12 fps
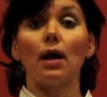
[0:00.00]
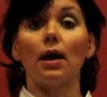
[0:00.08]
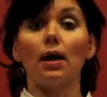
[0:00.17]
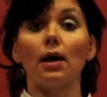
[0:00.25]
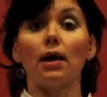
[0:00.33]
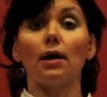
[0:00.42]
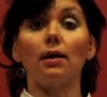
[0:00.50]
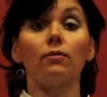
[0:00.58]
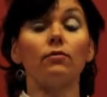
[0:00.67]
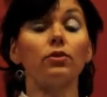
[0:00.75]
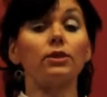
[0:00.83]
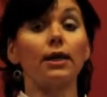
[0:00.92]

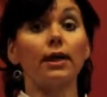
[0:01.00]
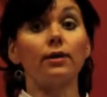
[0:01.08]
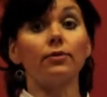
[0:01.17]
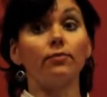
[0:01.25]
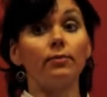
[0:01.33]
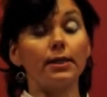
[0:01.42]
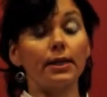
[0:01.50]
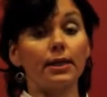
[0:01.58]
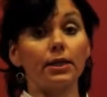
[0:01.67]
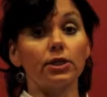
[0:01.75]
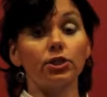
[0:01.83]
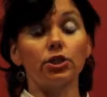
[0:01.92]
and what kind of
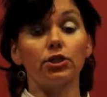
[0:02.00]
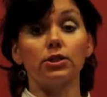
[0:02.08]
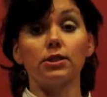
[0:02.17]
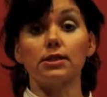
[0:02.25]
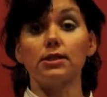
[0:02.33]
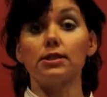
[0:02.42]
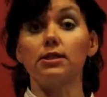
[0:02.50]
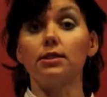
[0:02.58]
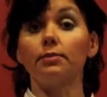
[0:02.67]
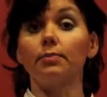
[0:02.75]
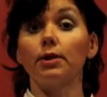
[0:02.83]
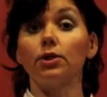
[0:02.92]
medication is
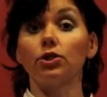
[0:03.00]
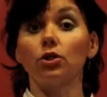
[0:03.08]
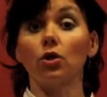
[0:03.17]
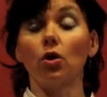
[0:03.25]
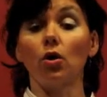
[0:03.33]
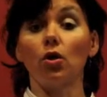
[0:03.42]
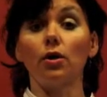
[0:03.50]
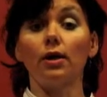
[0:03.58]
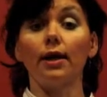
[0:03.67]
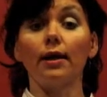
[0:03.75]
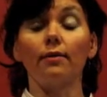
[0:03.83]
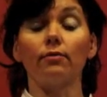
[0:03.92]
the patient on,
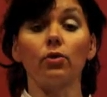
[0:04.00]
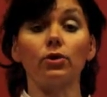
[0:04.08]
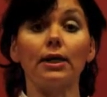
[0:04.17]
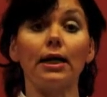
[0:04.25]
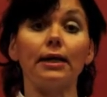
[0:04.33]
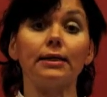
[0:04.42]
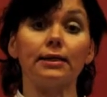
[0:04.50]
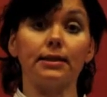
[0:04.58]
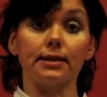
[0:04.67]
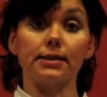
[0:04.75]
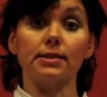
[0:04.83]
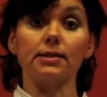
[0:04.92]
and what are the
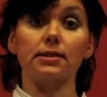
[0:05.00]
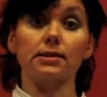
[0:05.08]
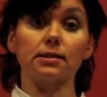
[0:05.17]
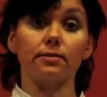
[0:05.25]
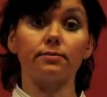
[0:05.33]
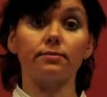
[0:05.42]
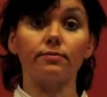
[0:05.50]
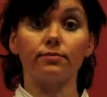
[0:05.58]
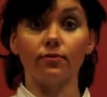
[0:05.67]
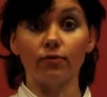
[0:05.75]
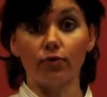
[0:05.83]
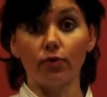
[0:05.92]
risks
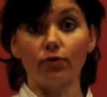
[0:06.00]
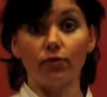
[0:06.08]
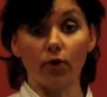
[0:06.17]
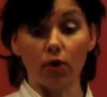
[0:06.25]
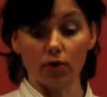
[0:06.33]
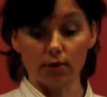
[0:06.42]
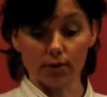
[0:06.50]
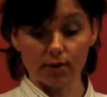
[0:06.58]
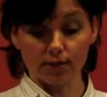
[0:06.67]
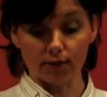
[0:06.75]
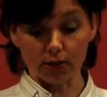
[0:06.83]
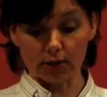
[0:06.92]
for falls
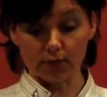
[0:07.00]
for